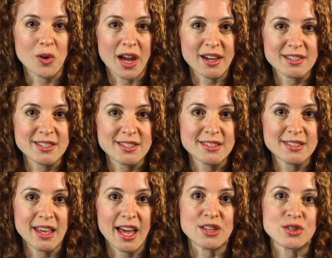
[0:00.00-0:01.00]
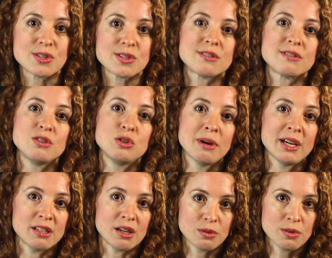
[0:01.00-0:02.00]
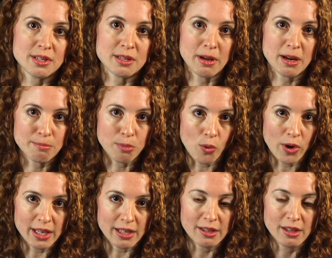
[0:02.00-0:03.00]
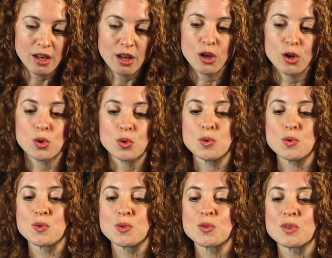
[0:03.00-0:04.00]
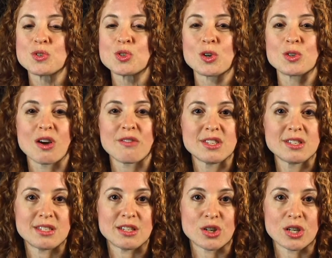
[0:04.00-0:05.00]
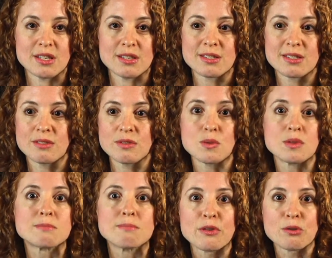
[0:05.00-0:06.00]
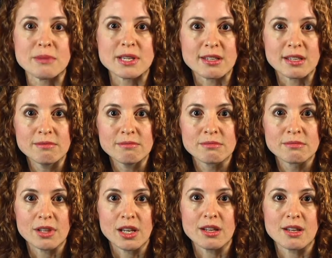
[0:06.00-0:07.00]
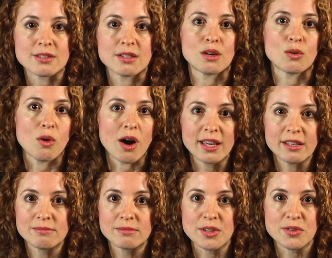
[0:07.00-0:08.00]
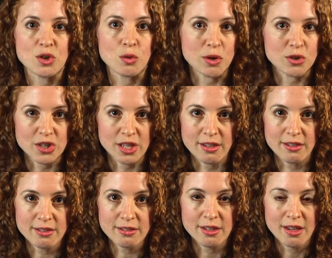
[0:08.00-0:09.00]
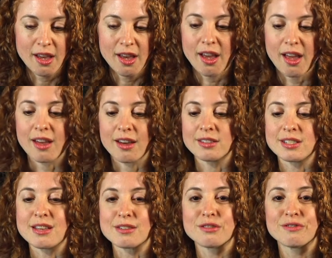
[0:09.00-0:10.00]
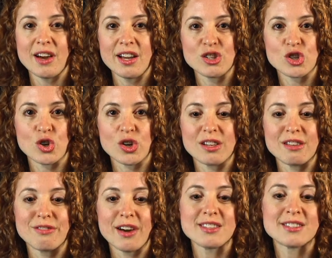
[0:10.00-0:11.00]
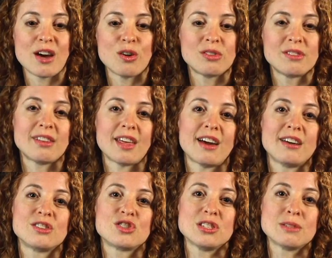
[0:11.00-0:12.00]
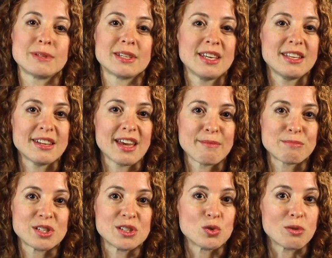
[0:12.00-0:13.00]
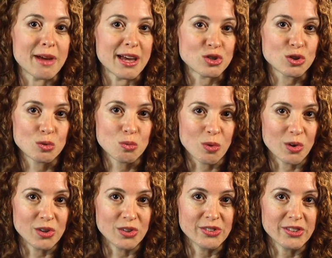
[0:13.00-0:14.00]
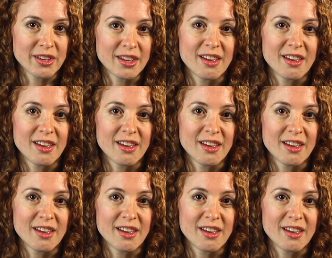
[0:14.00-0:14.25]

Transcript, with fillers: Rex, as you might know, is about a boy who starts off in the series with his mother missing, and he doesn't know why, he doesn't know where she is, and he has to find her, and he finds out that she's been kidnapped into a magical world